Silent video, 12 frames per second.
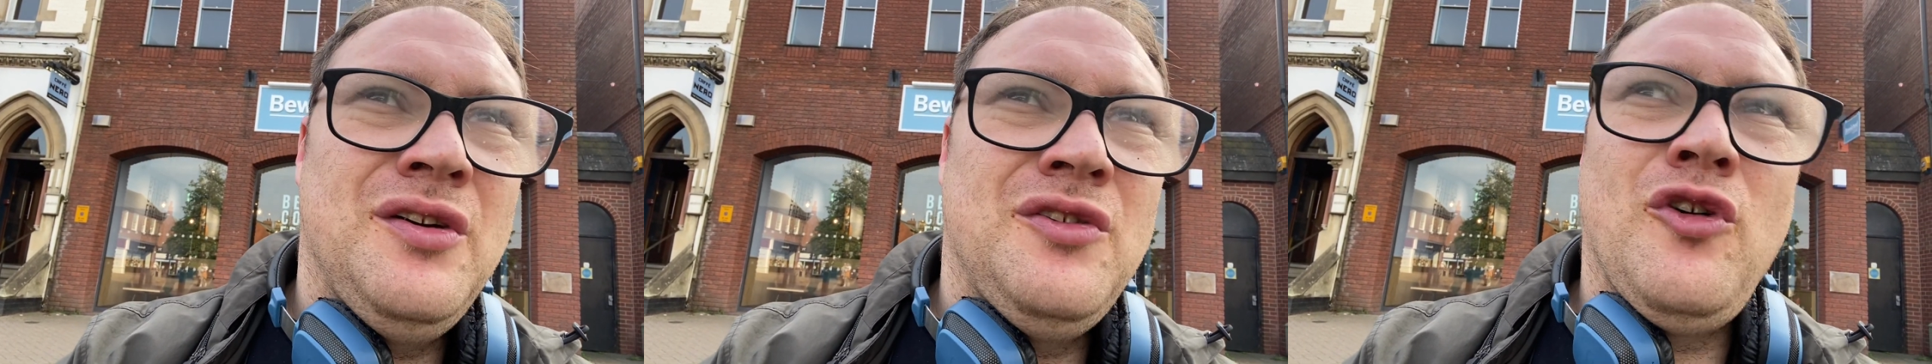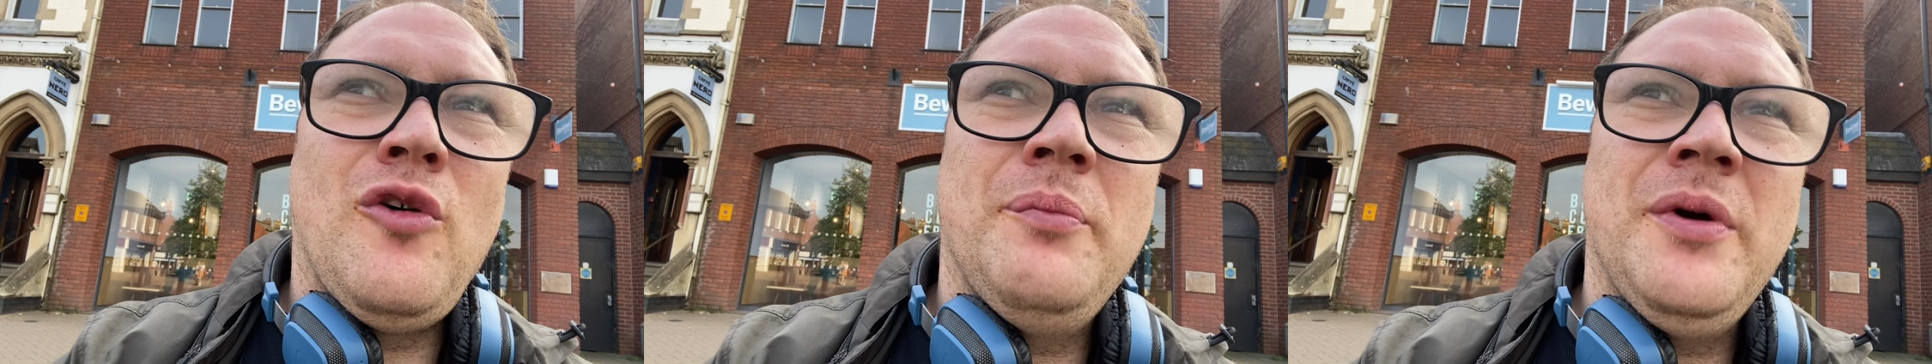
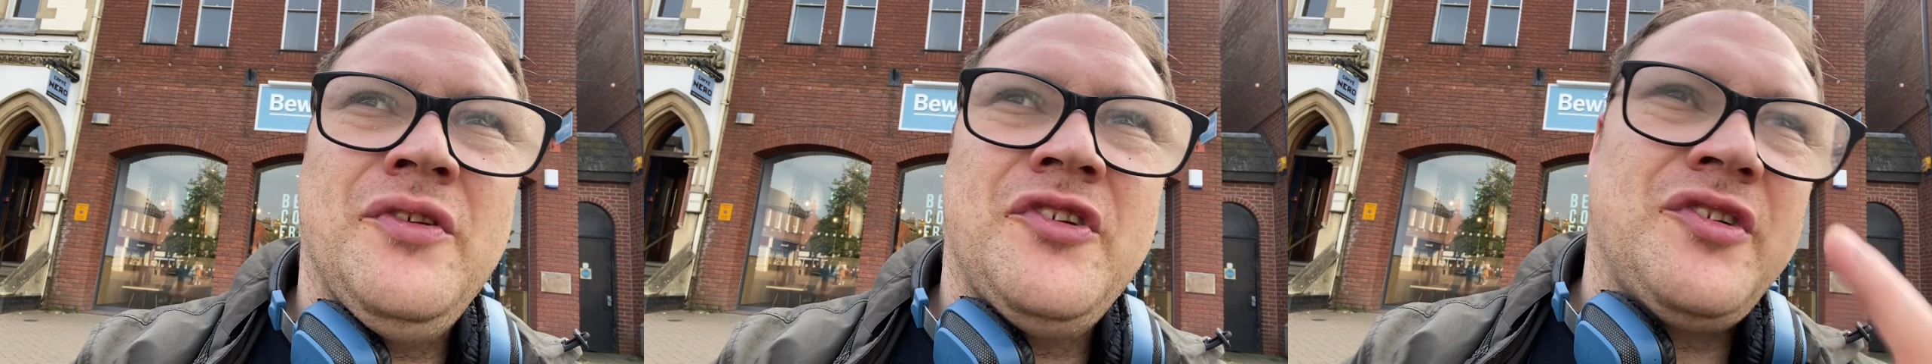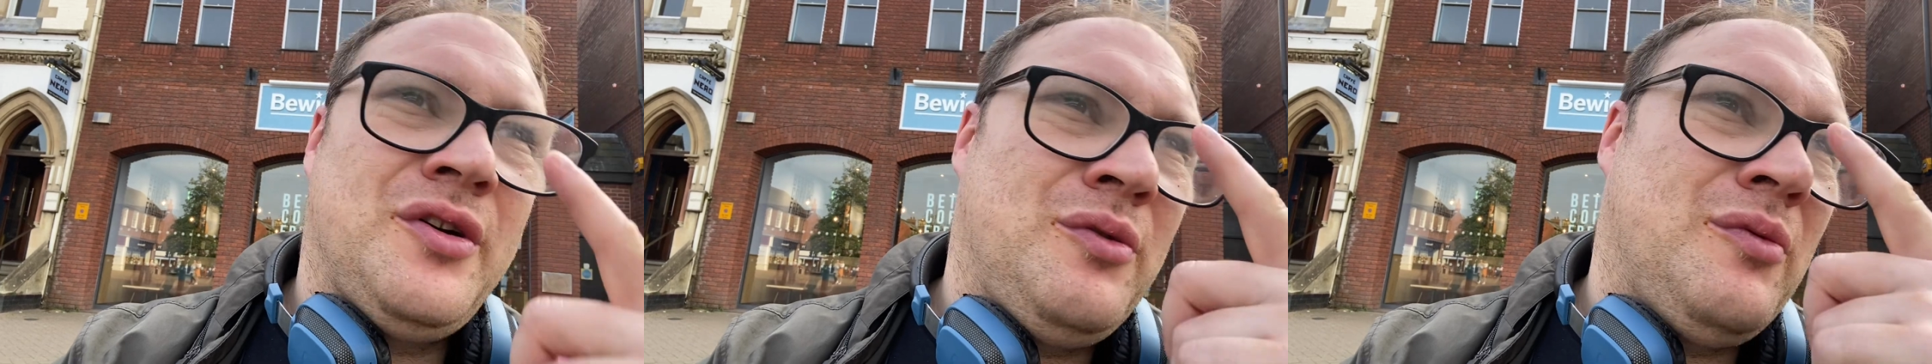not been
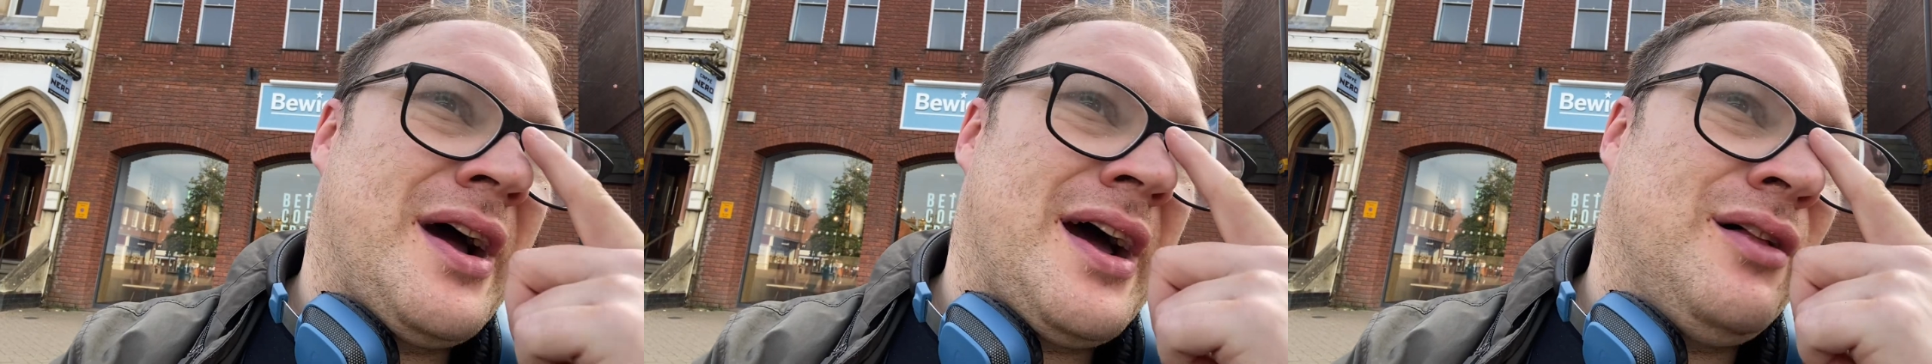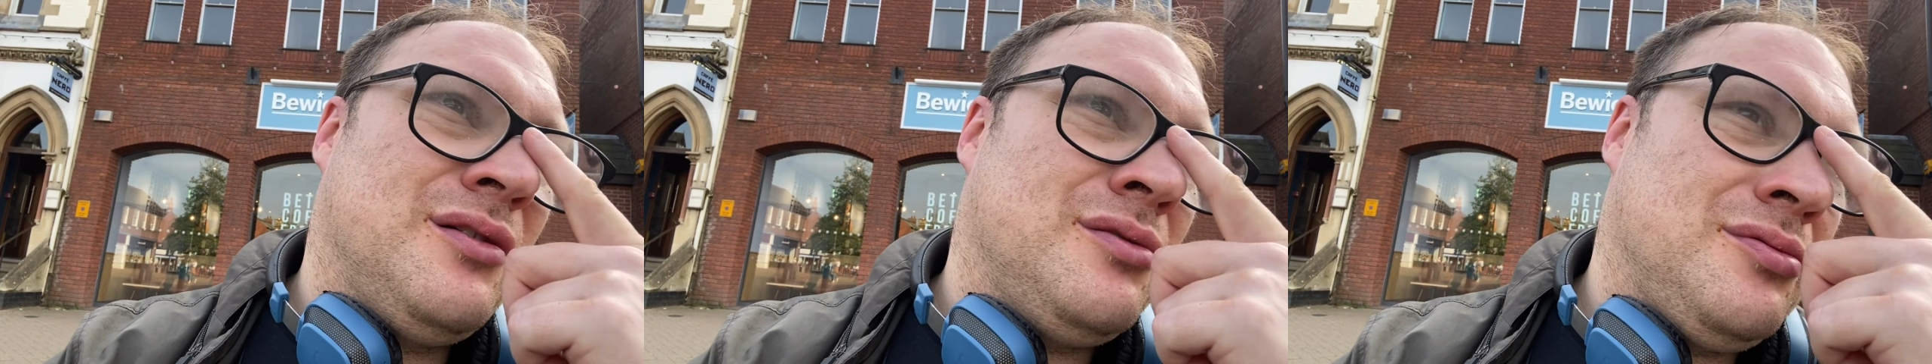so
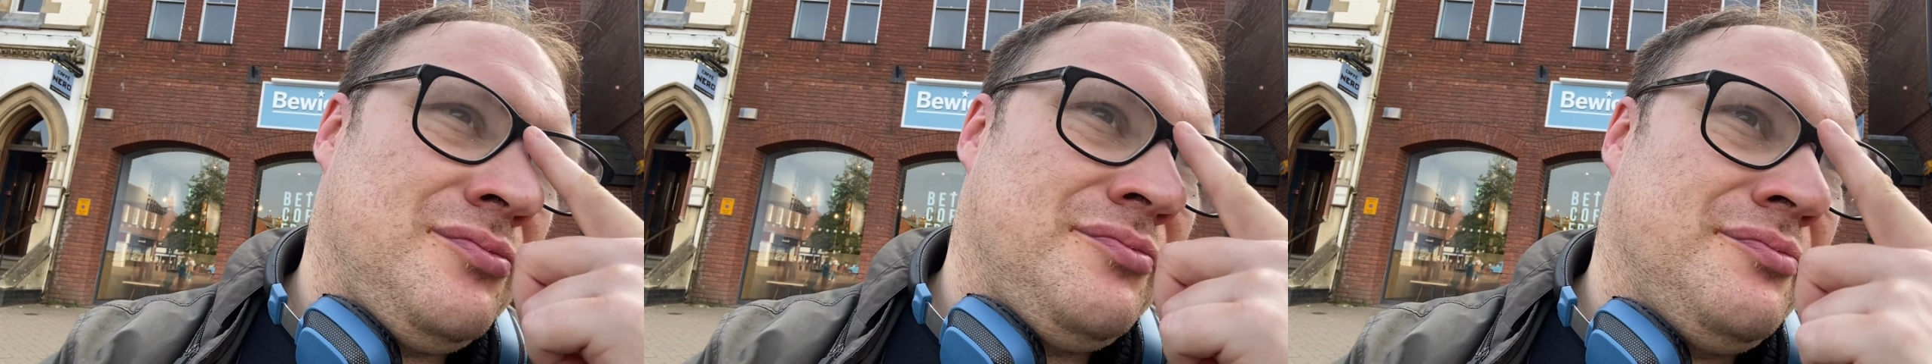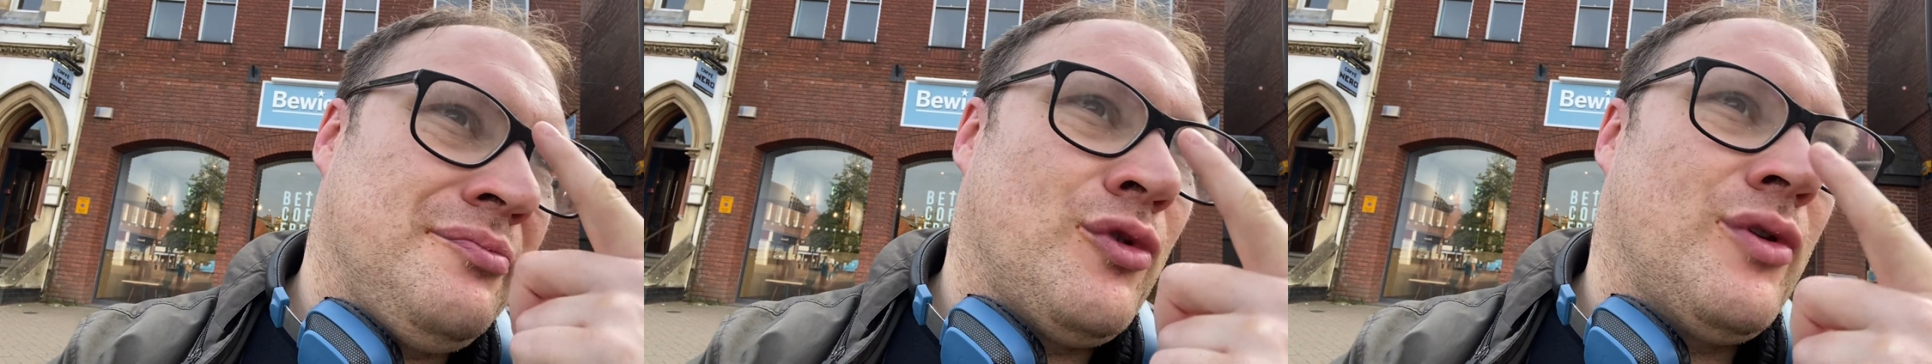well,
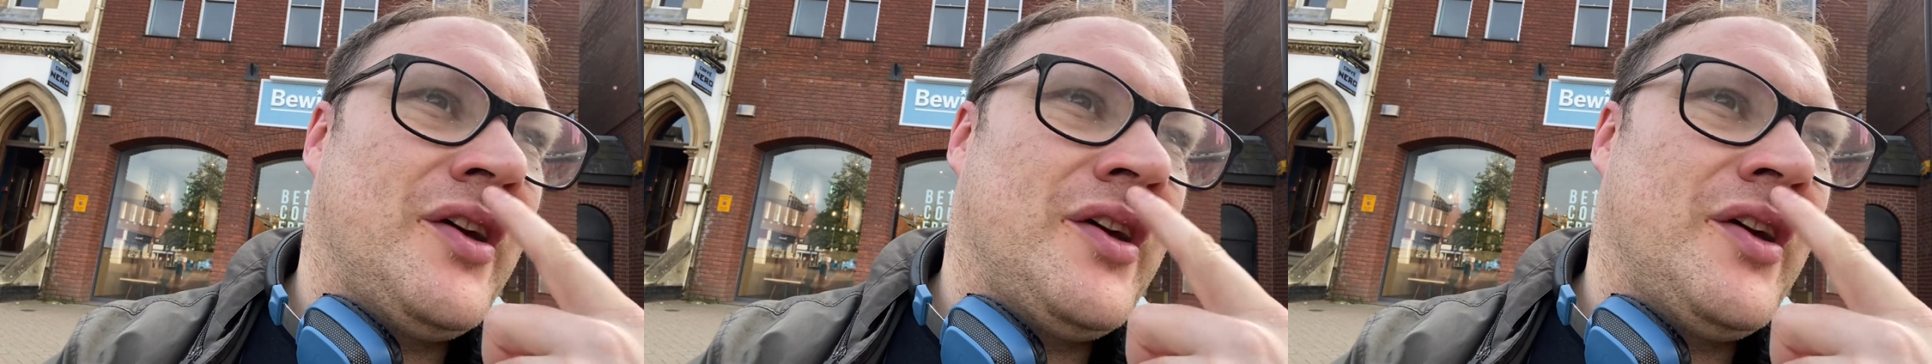more